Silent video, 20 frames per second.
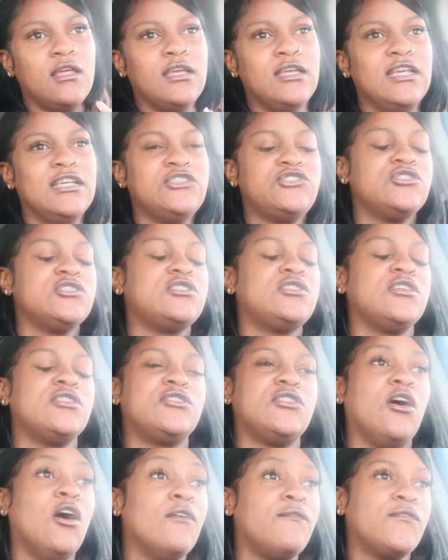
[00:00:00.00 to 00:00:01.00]
it's just a
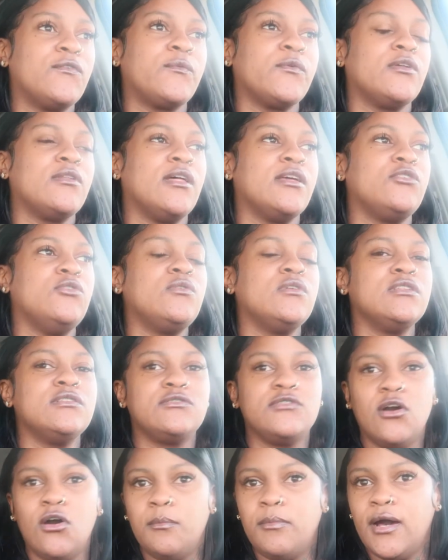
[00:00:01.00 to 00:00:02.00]
thought for real like you can
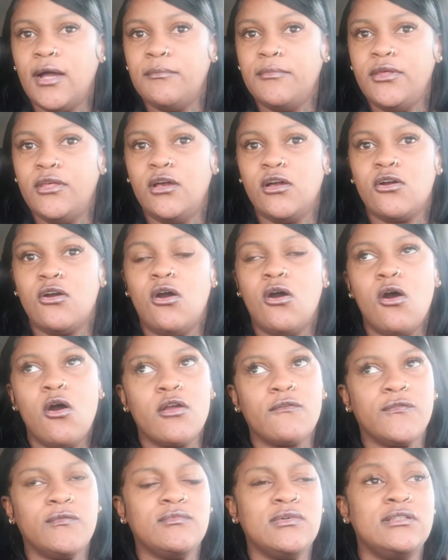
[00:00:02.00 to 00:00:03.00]
go buy me a
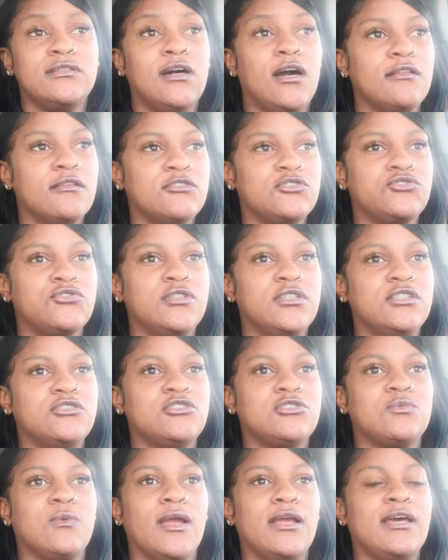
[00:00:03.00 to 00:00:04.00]
card from the dollar tree and
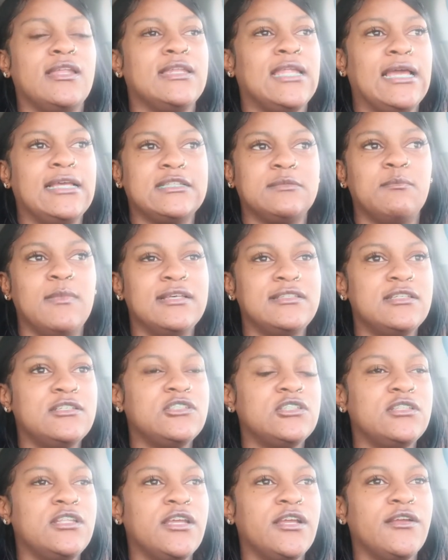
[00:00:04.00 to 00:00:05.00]
just write a nice message
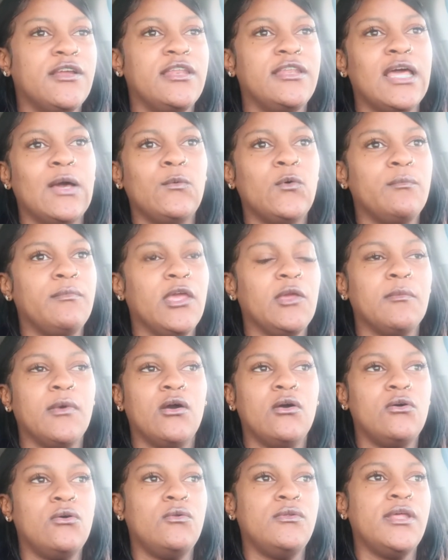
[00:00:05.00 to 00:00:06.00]
in there and that will make my
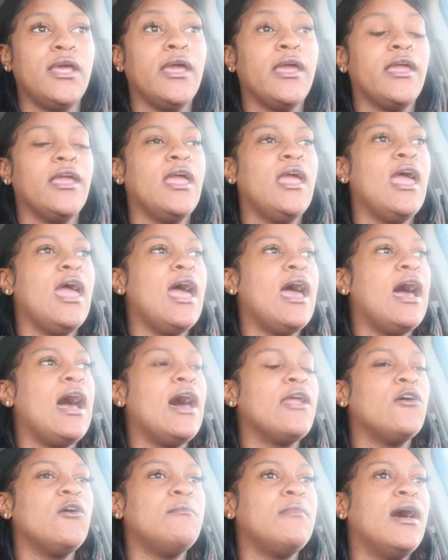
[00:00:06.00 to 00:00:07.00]
whole day i
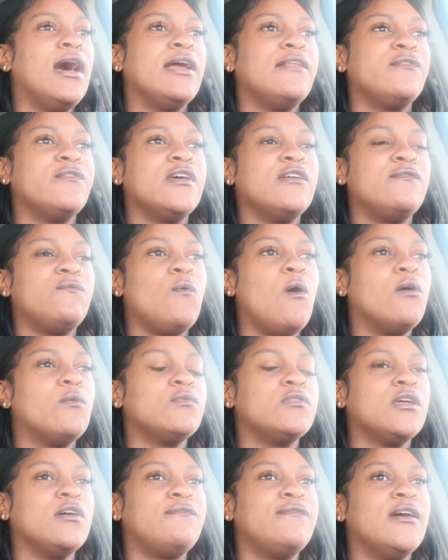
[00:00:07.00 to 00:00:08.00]
don't mind the
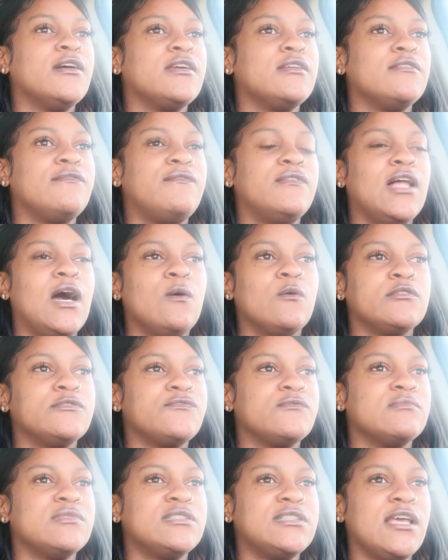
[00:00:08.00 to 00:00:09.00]
the fucking flowers
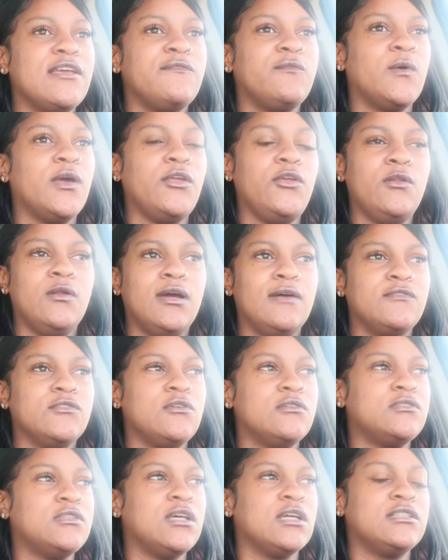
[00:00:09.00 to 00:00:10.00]
from safeway you don't have to
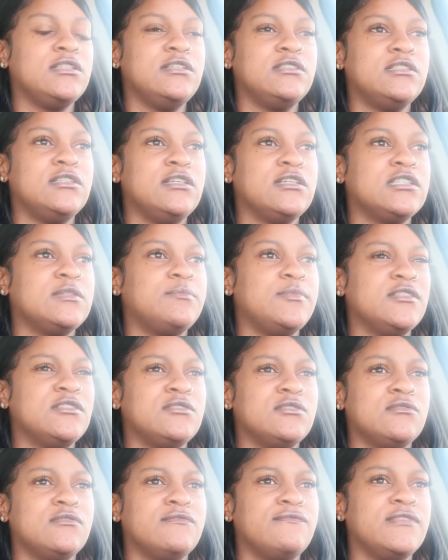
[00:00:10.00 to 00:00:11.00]
go to like these
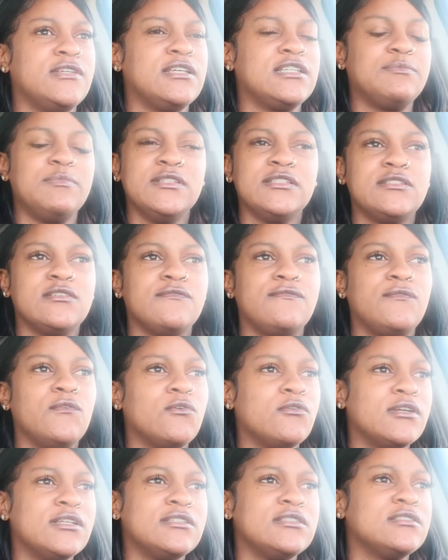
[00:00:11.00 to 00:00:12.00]
expensive expensive
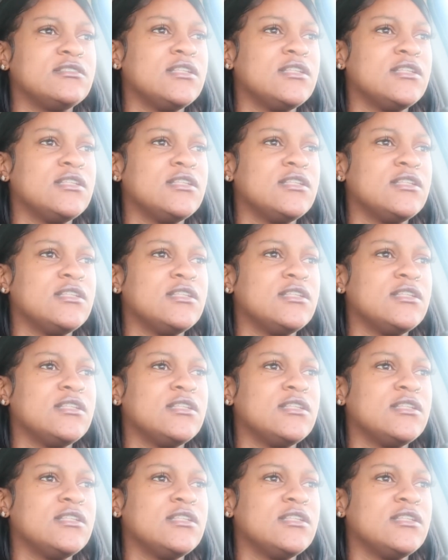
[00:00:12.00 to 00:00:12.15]
florists and